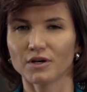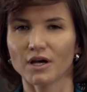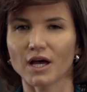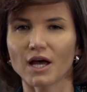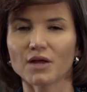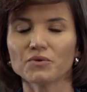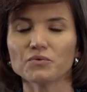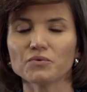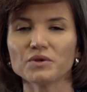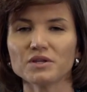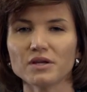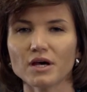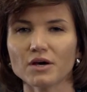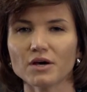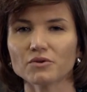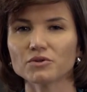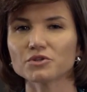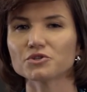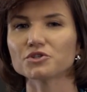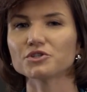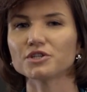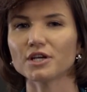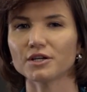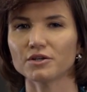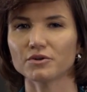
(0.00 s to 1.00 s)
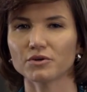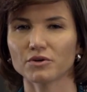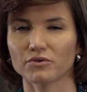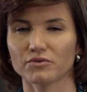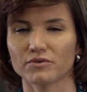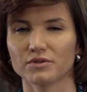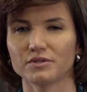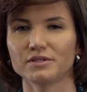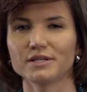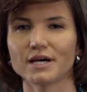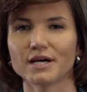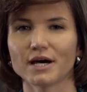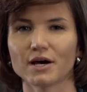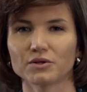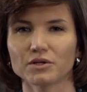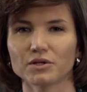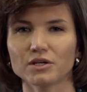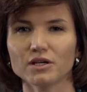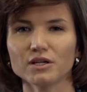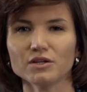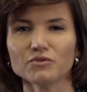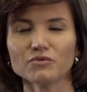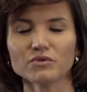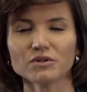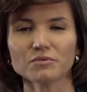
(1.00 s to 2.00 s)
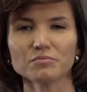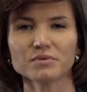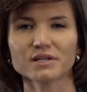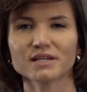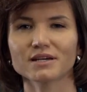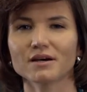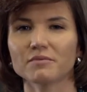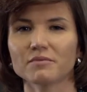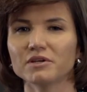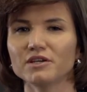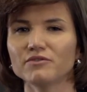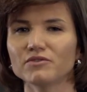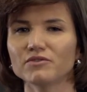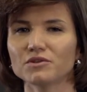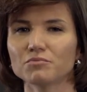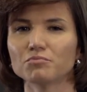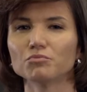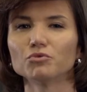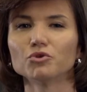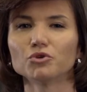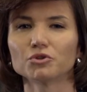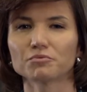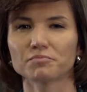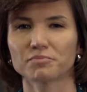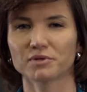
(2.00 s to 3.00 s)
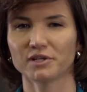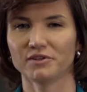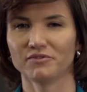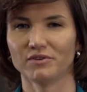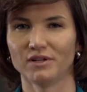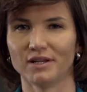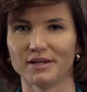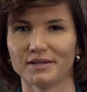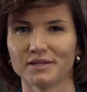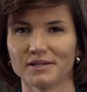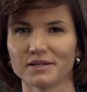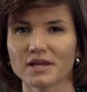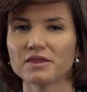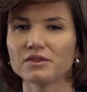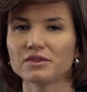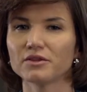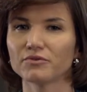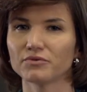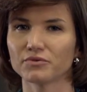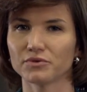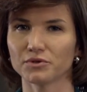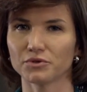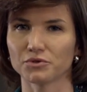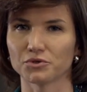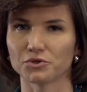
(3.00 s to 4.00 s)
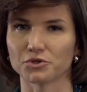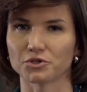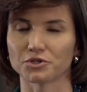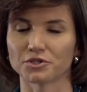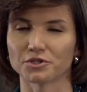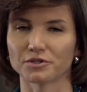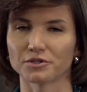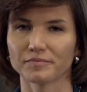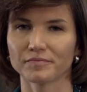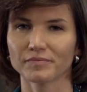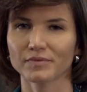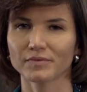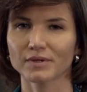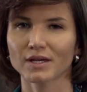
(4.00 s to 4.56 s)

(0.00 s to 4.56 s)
and without a shadow of a doubt, it will become even more prevalent in the future.